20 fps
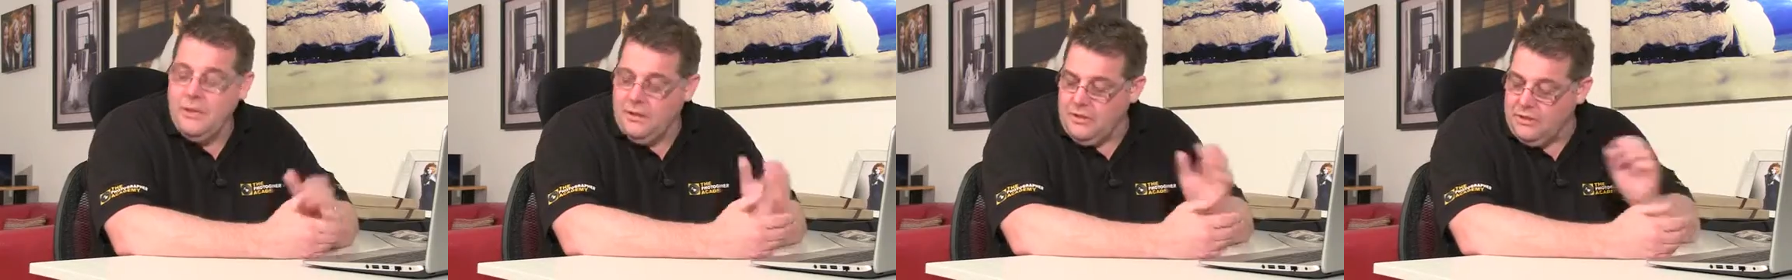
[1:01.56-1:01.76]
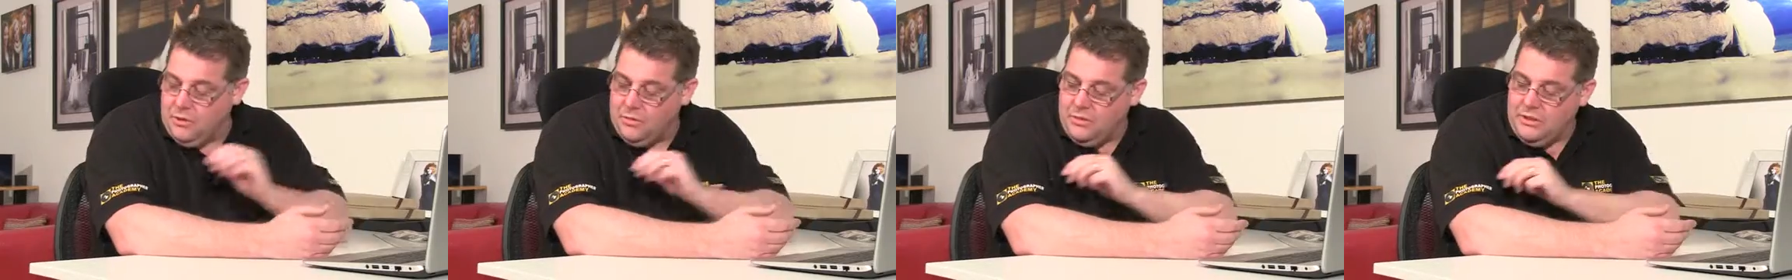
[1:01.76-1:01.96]

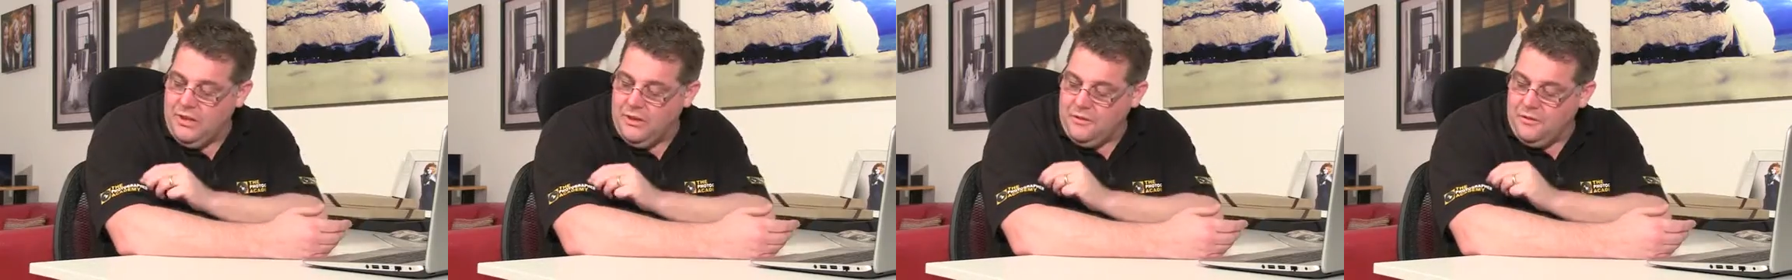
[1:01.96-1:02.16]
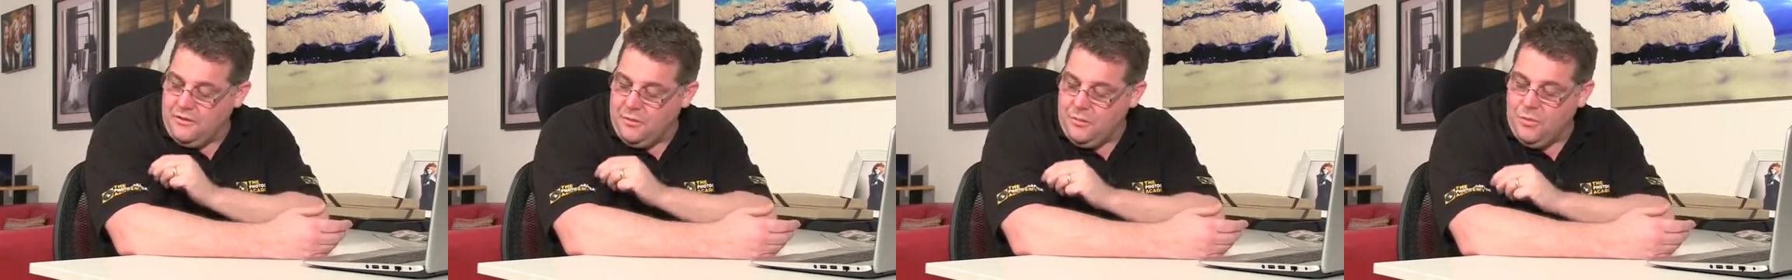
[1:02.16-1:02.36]
and as you can
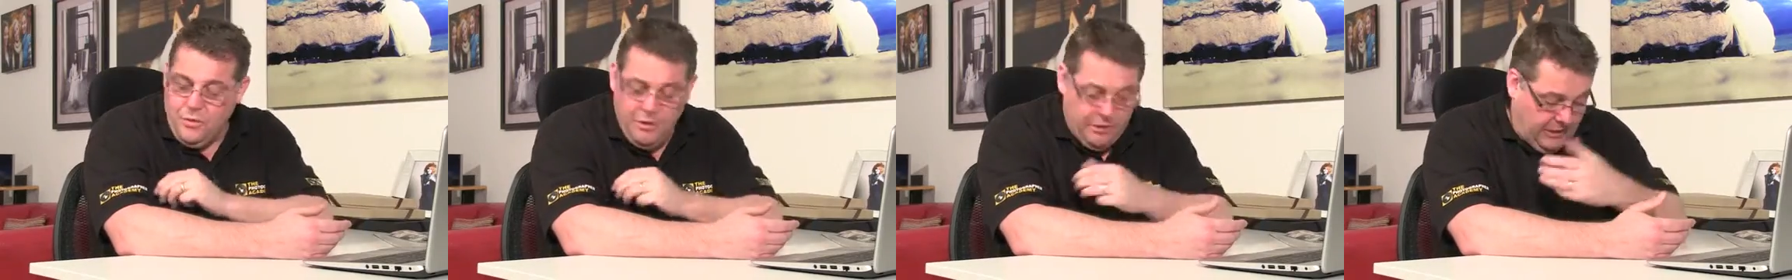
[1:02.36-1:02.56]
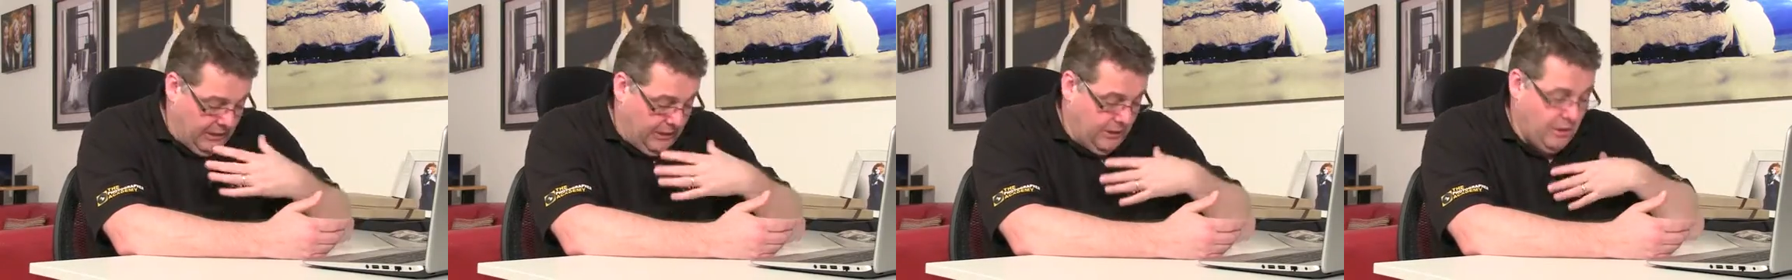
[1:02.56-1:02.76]
tell from all
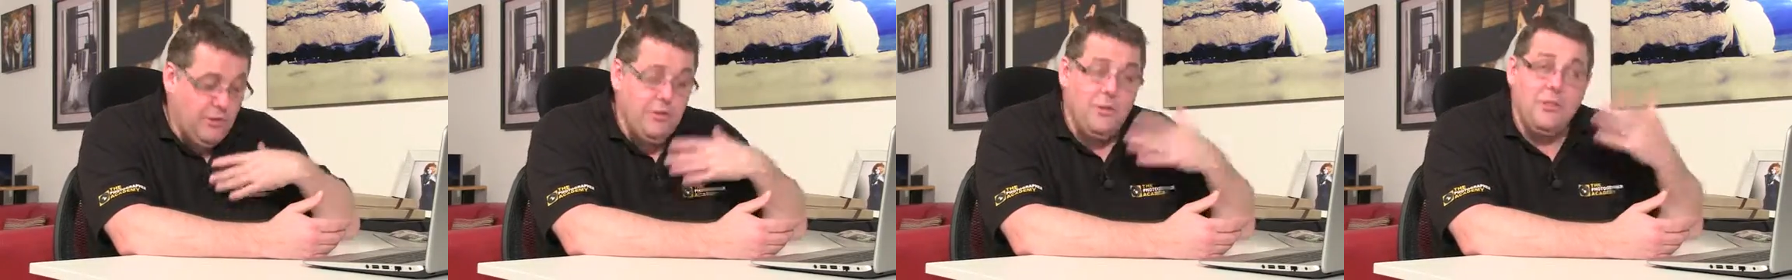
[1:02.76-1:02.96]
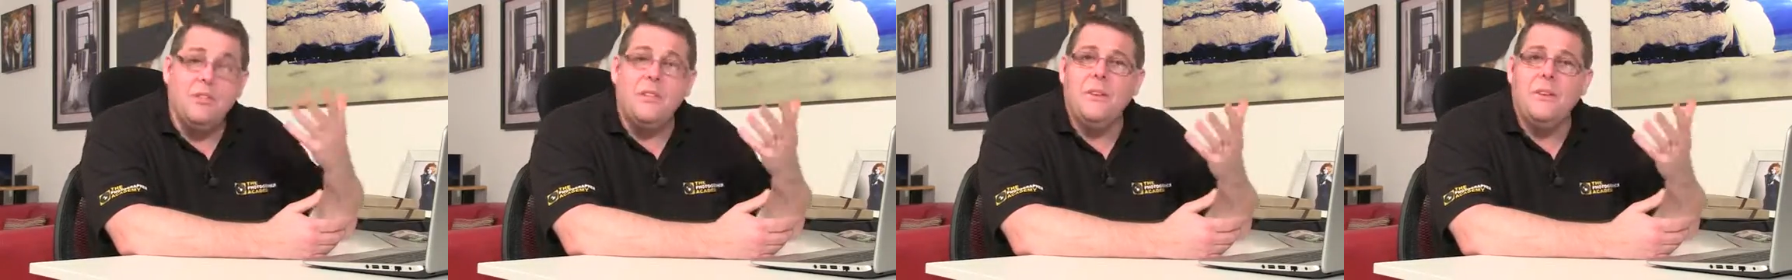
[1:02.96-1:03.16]
the
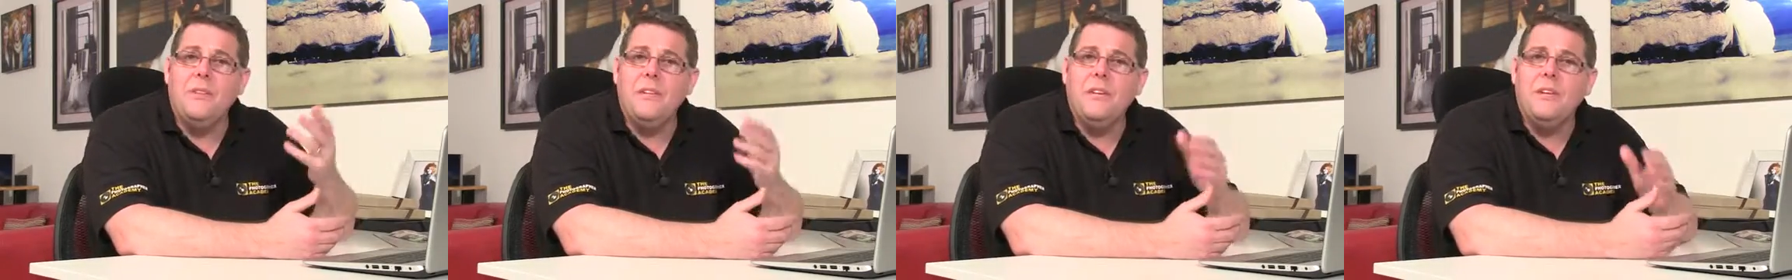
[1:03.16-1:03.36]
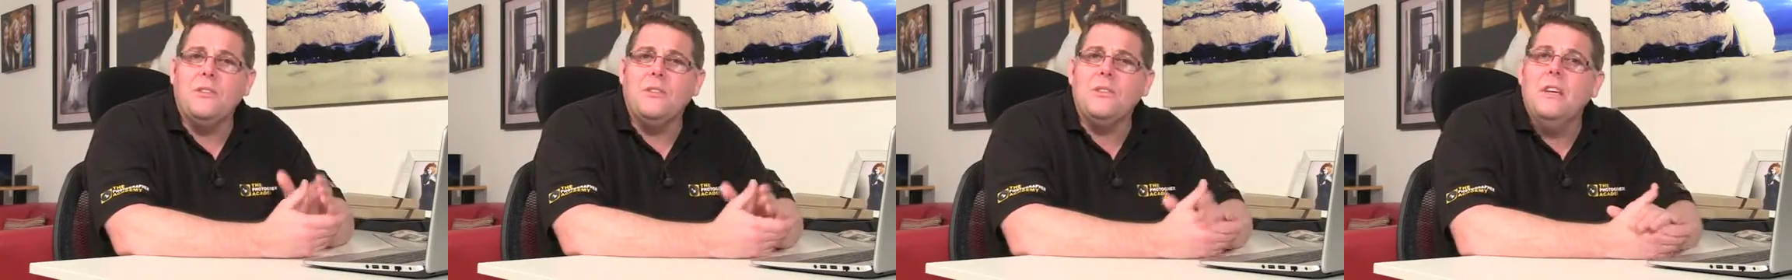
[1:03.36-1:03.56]
t-shirts and
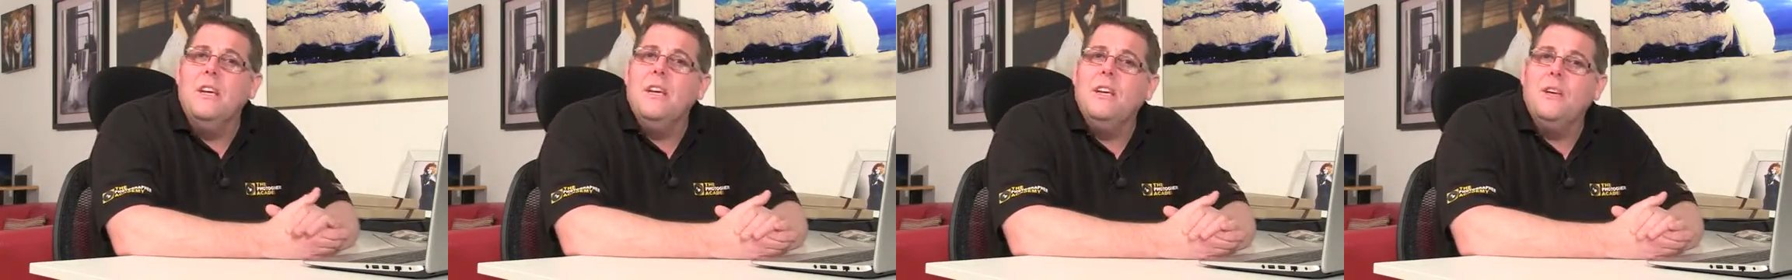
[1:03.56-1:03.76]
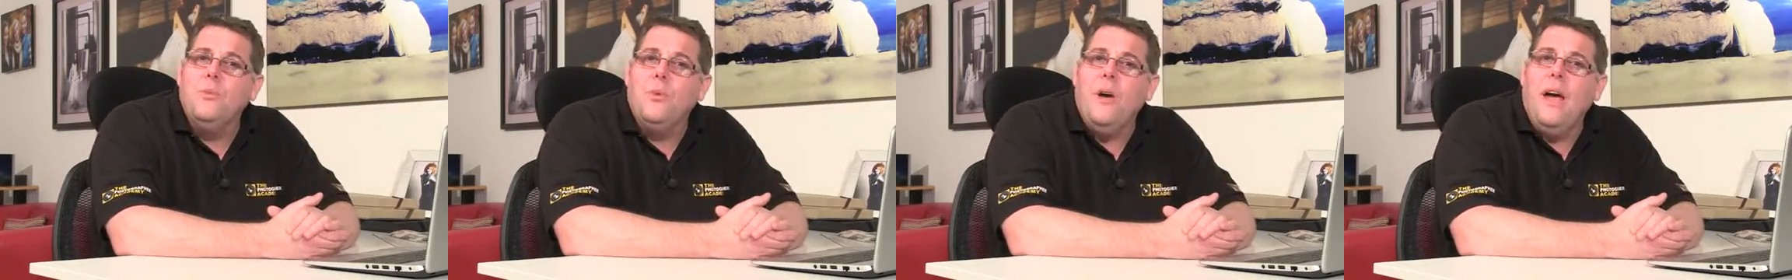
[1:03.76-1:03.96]
everything else,
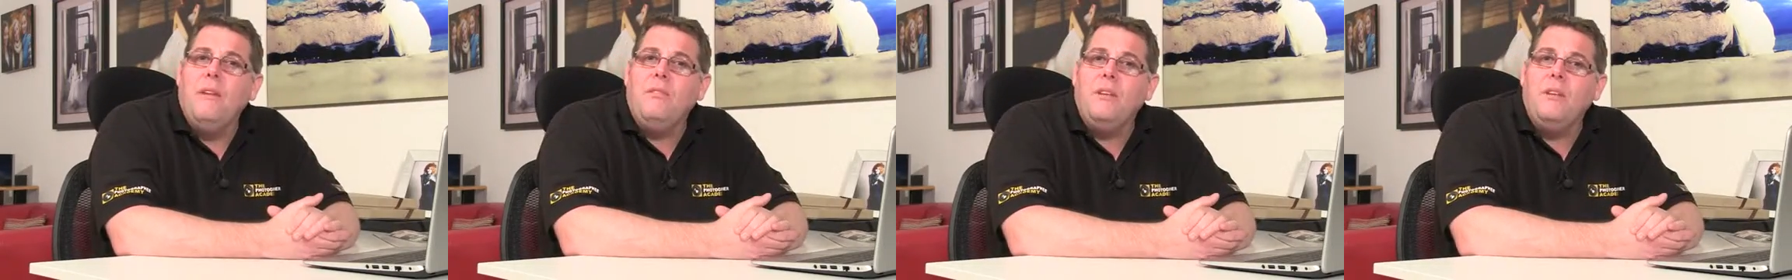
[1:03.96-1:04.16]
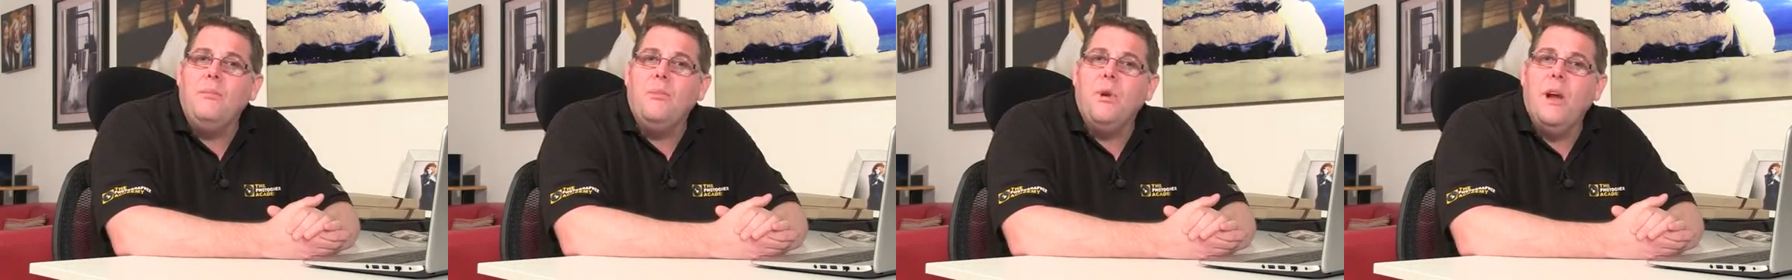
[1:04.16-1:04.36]
we're
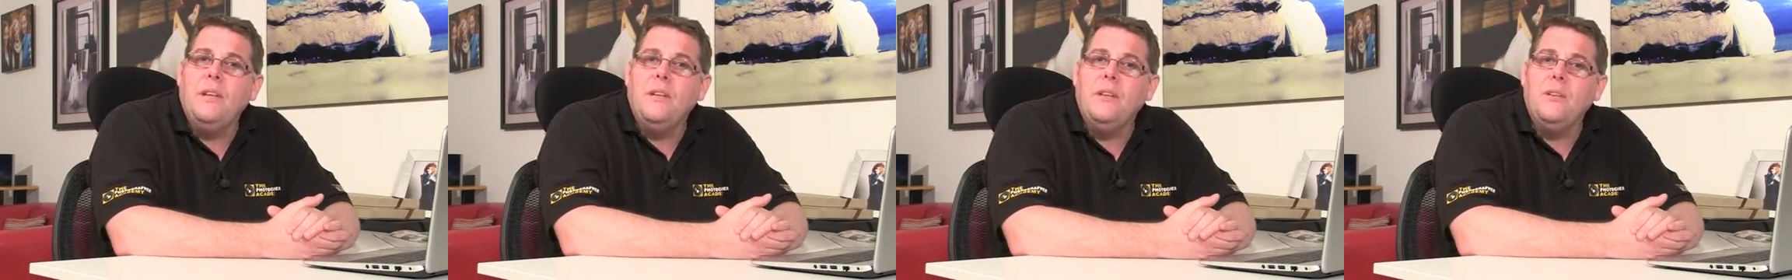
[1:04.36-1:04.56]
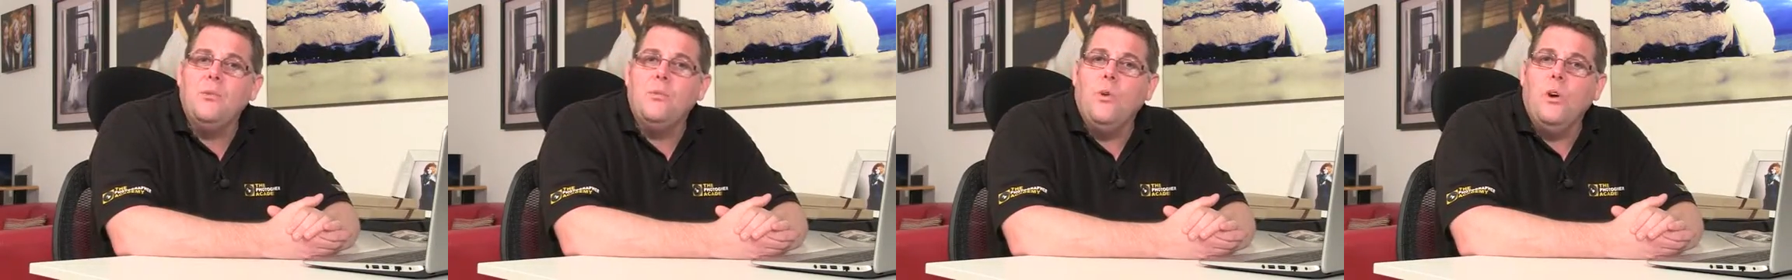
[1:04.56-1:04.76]
heavily
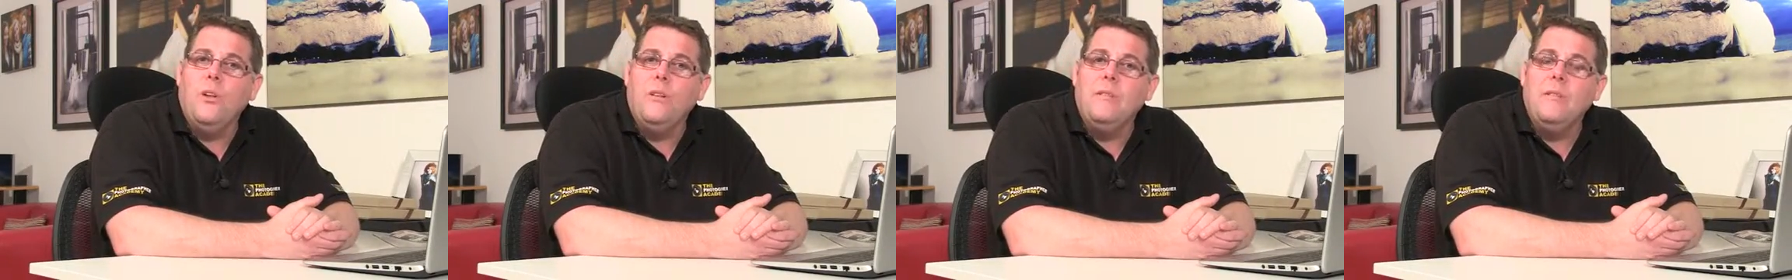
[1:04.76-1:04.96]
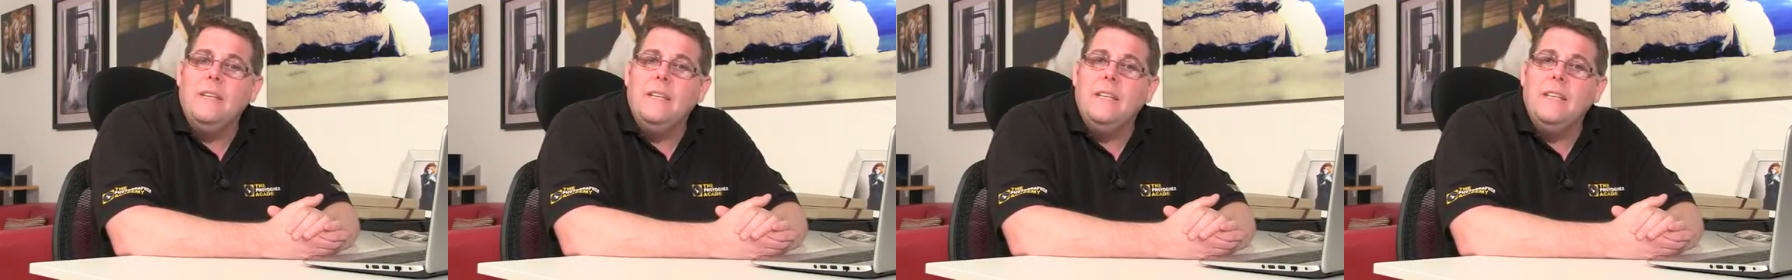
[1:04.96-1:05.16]
branded as
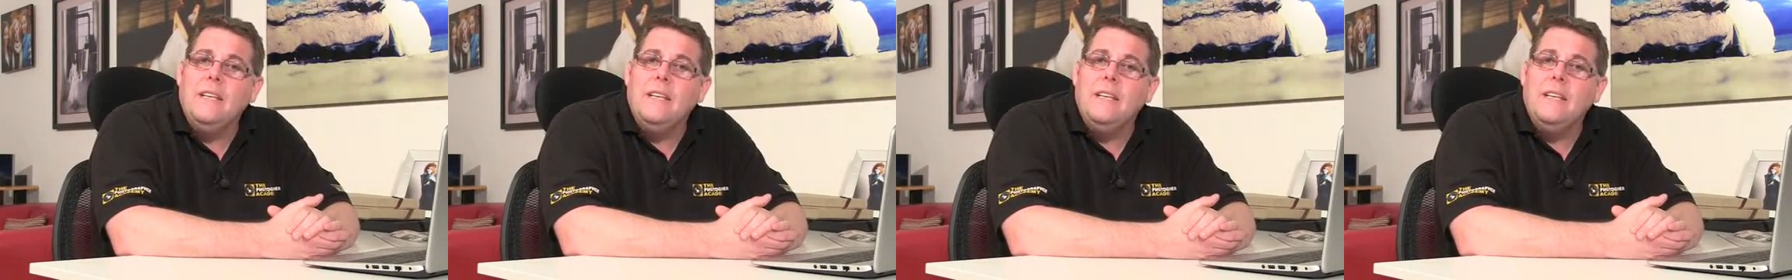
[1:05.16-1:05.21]
well.